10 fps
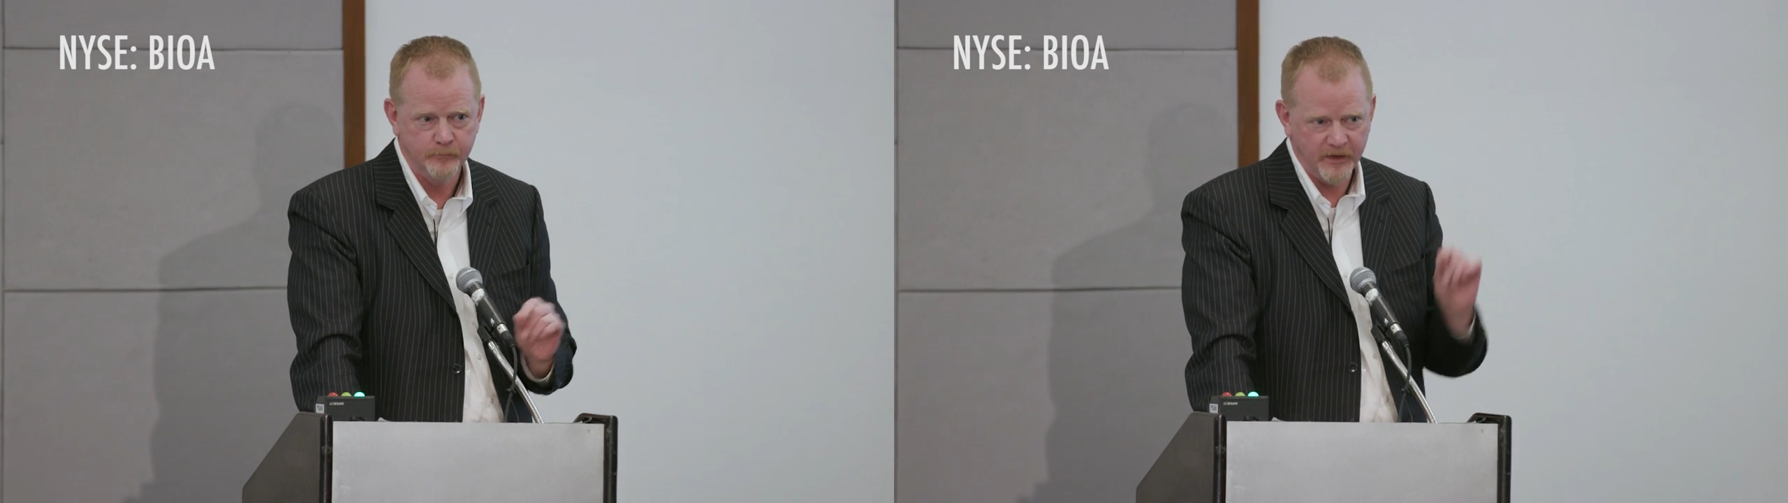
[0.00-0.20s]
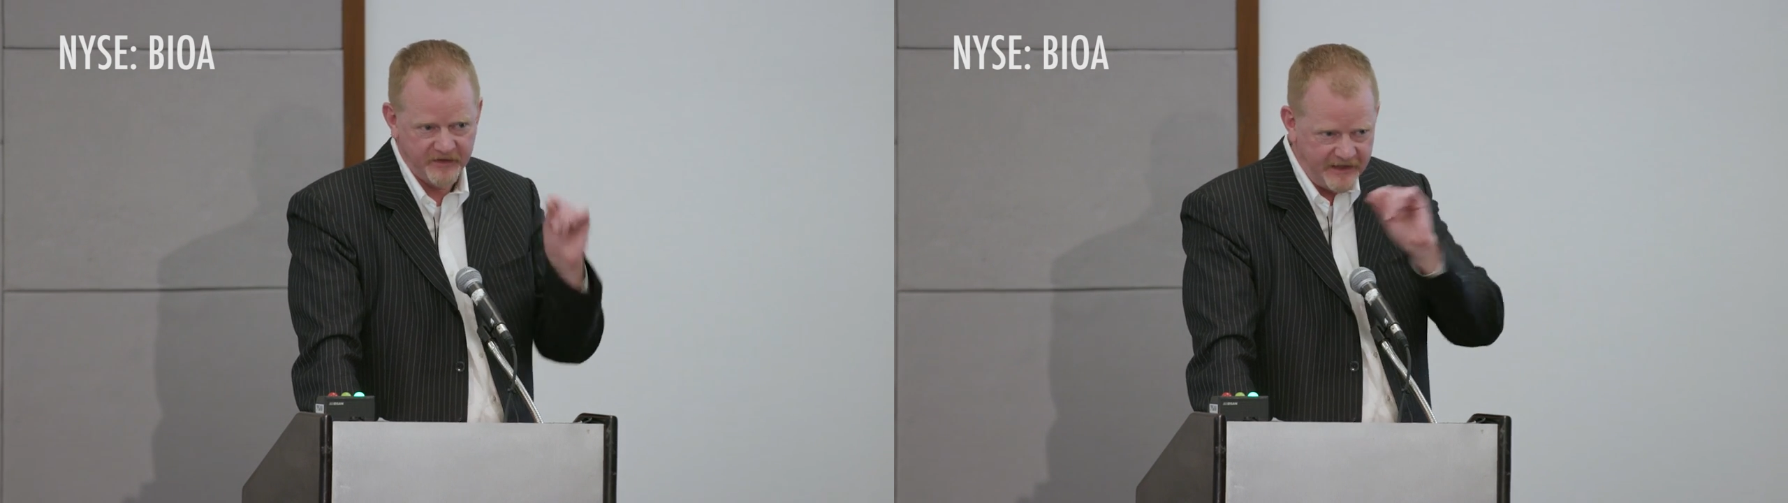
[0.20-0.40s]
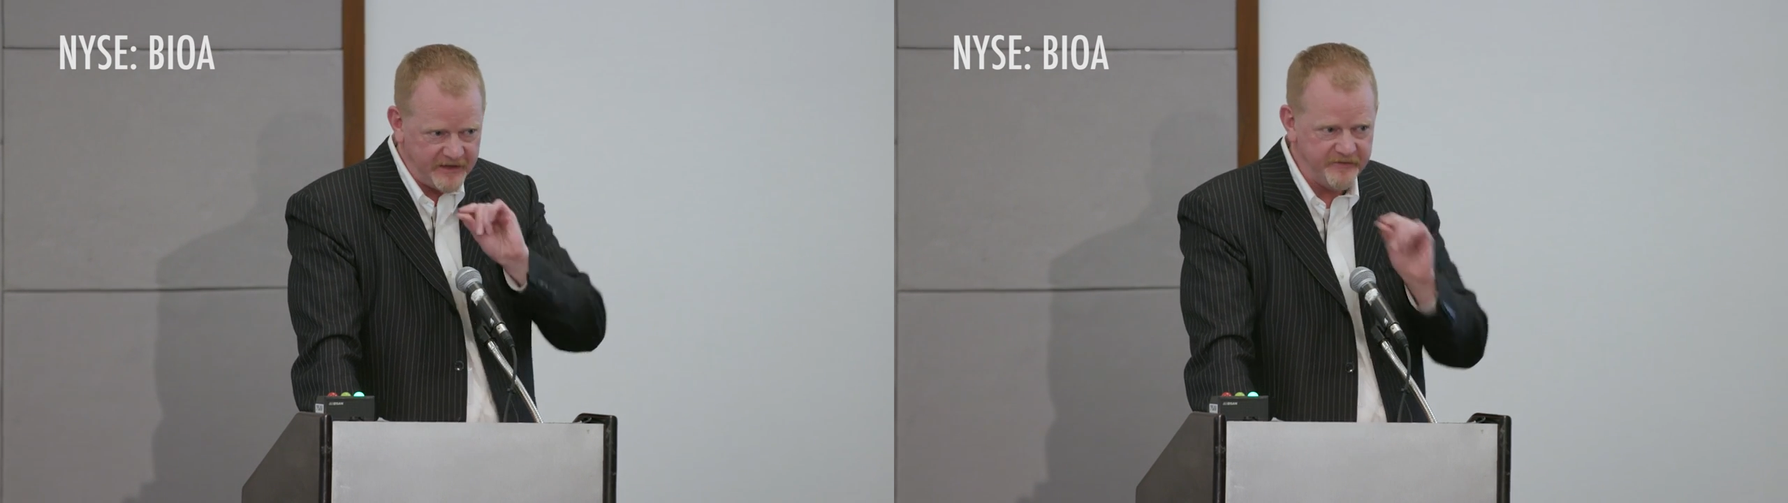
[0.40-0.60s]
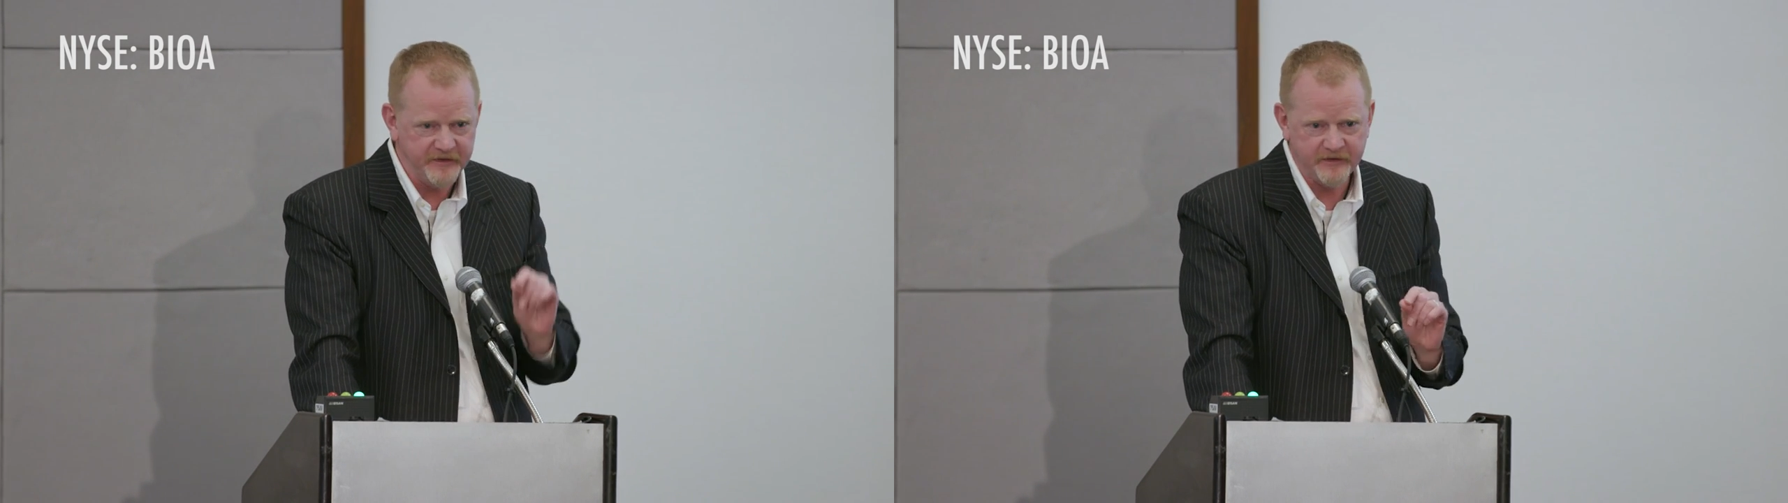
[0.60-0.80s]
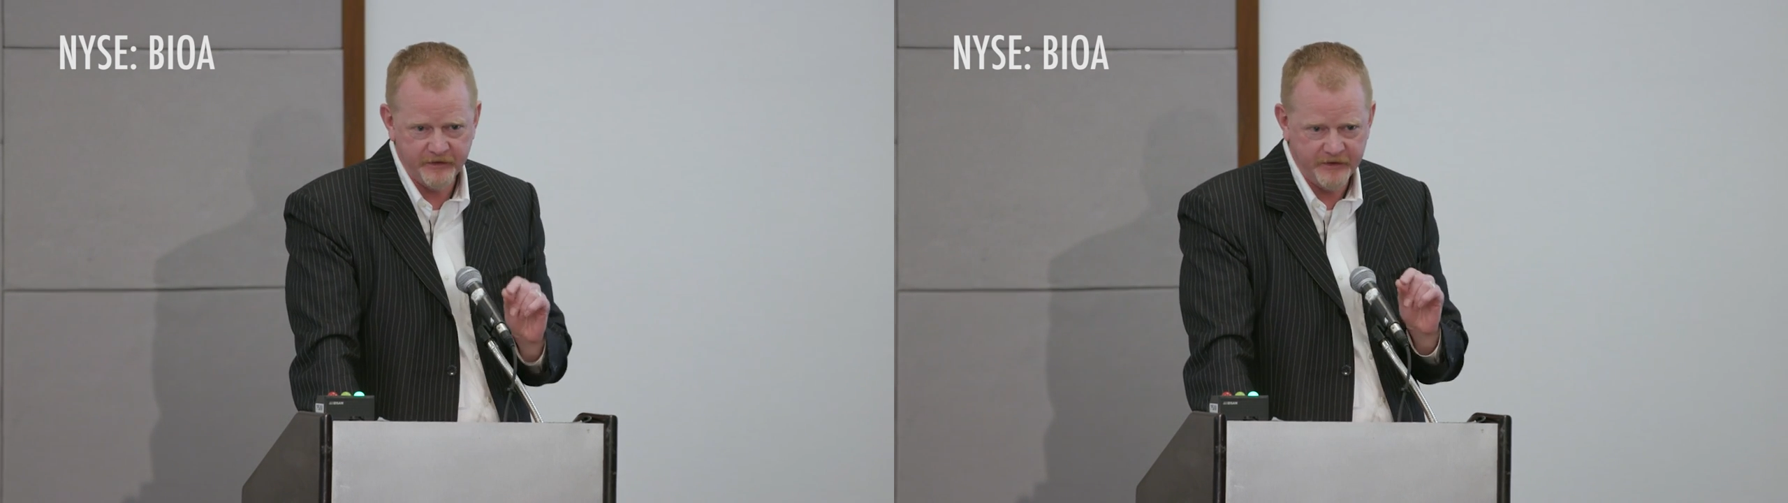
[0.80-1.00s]
When our second
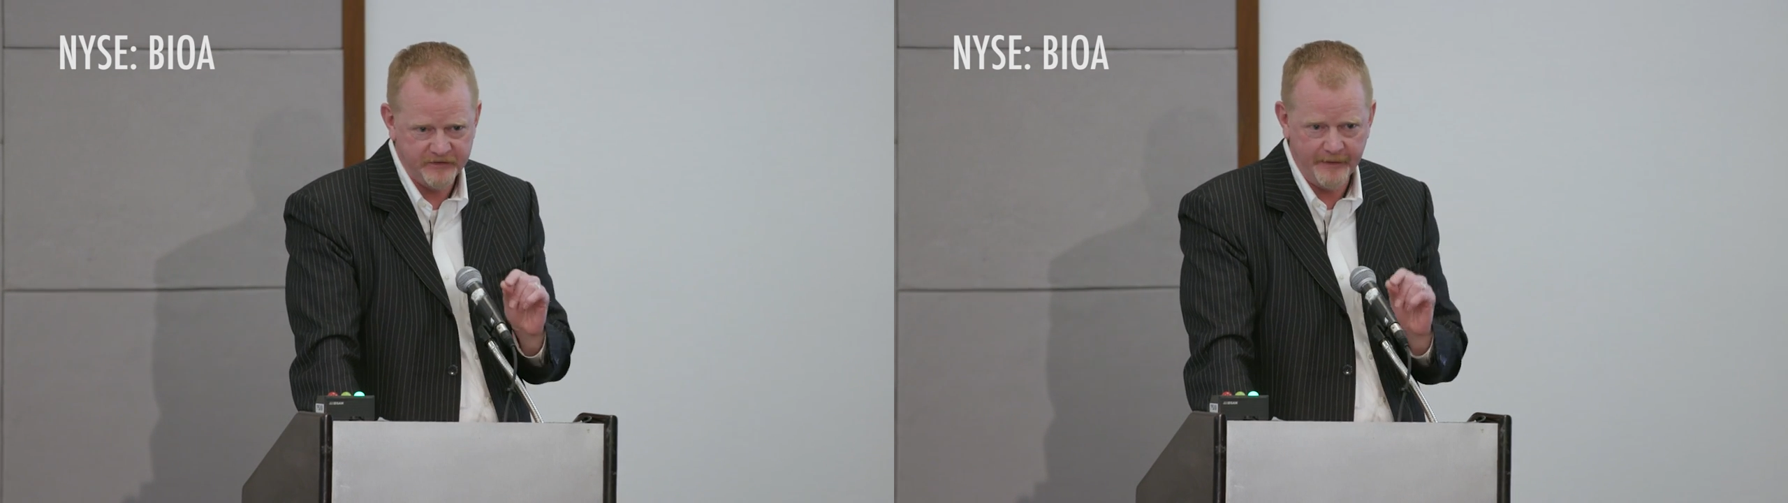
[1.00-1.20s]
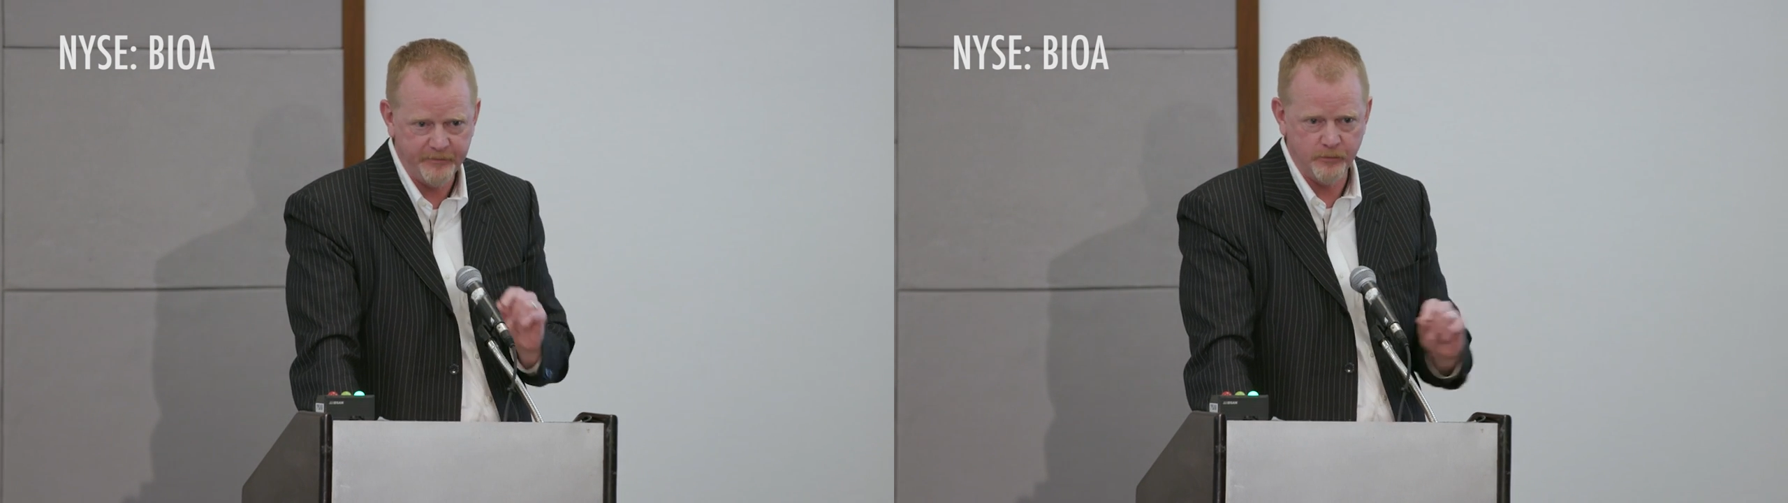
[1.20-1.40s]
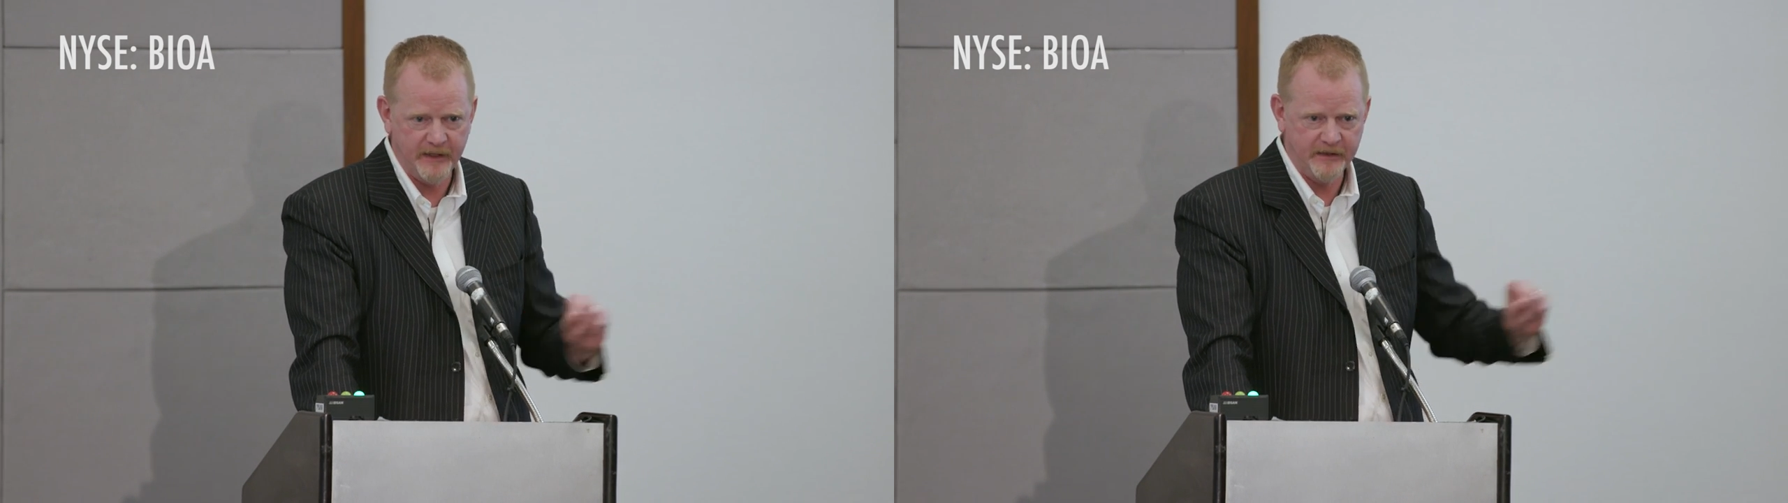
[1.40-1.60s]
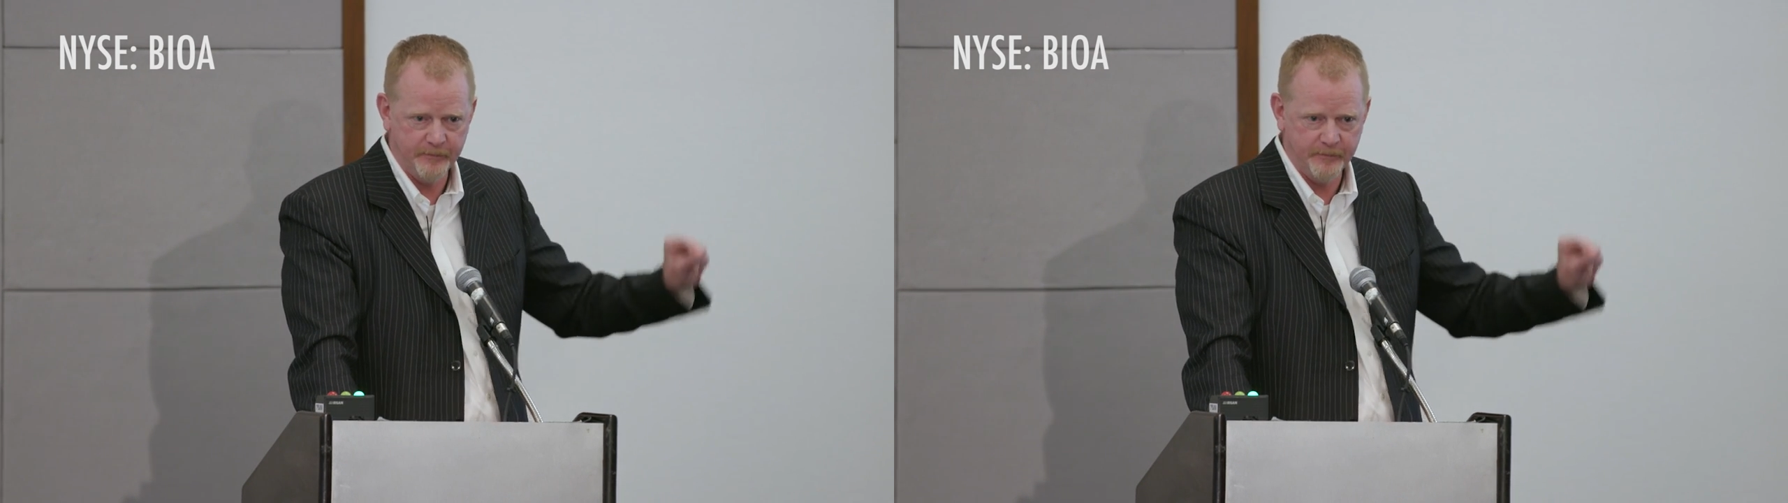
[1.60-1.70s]
facility is up and running,